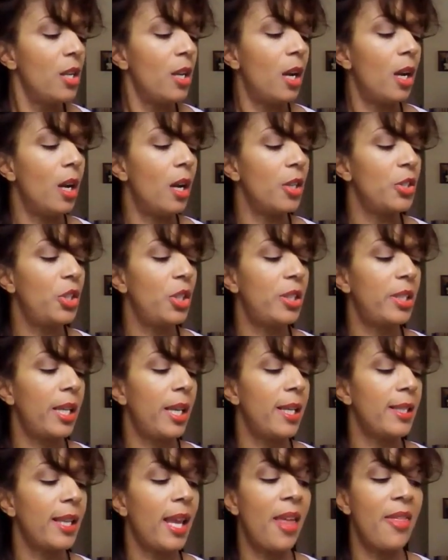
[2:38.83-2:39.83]
Uh, she
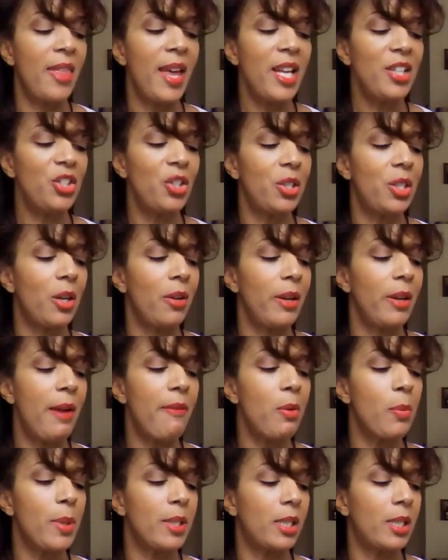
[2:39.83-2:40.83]
says, and that should tell
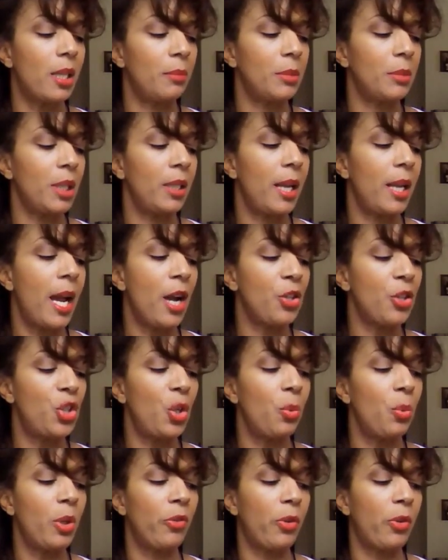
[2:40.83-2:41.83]
everyone something, how
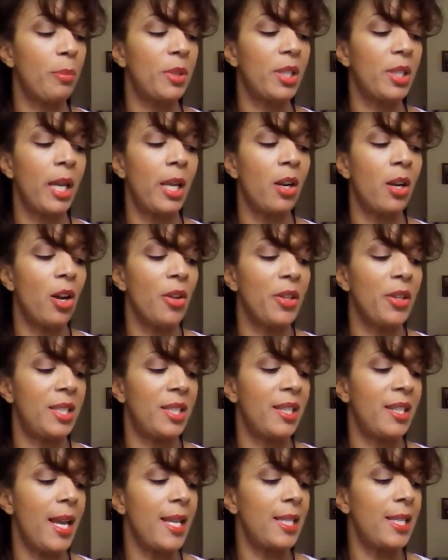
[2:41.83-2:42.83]
she went from saying all
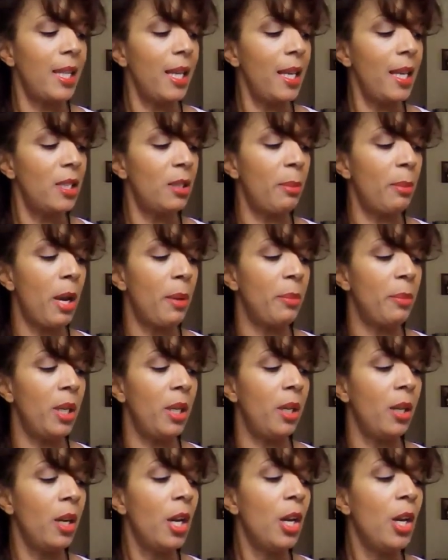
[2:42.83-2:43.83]
these nice things about
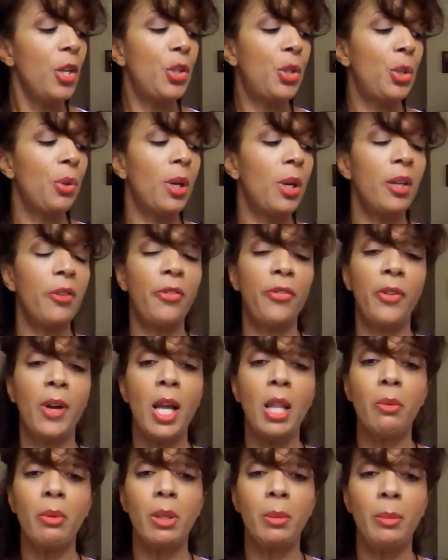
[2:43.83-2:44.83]
me to
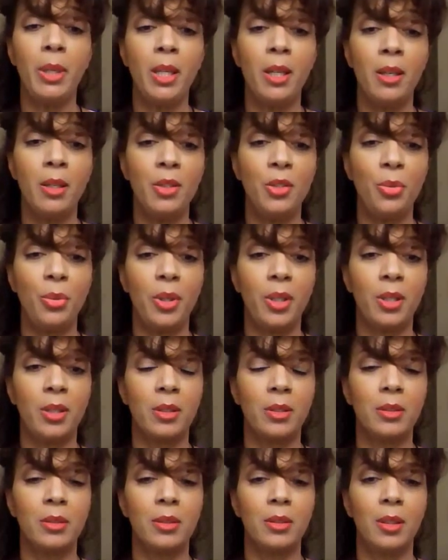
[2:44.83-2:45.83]
unfollowing me on
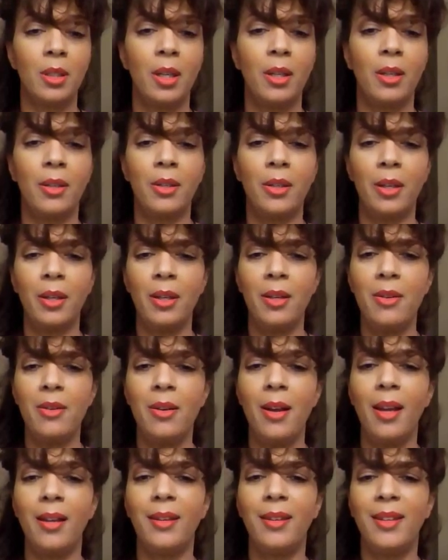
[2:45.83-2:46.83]
Twitter. Girl,
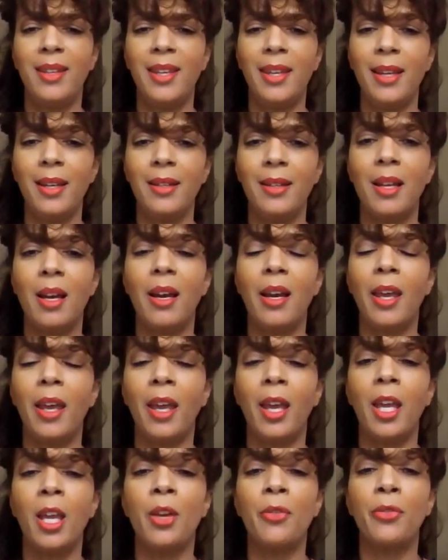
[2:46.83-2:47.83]
get
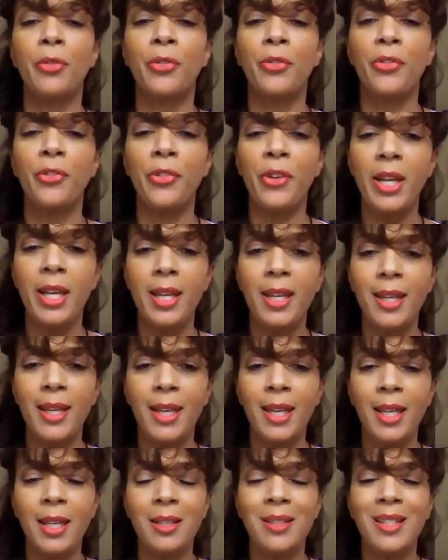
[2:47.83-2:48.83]
a
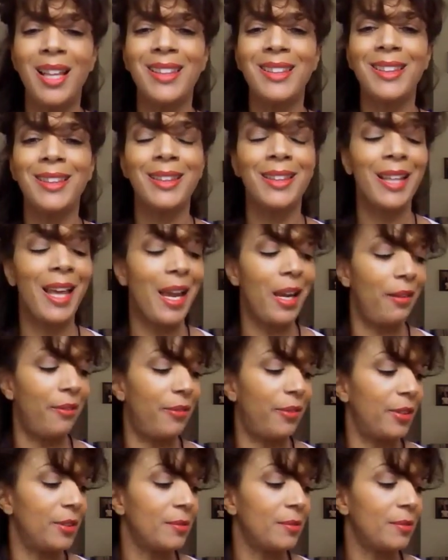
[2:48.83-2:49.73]
freaking life.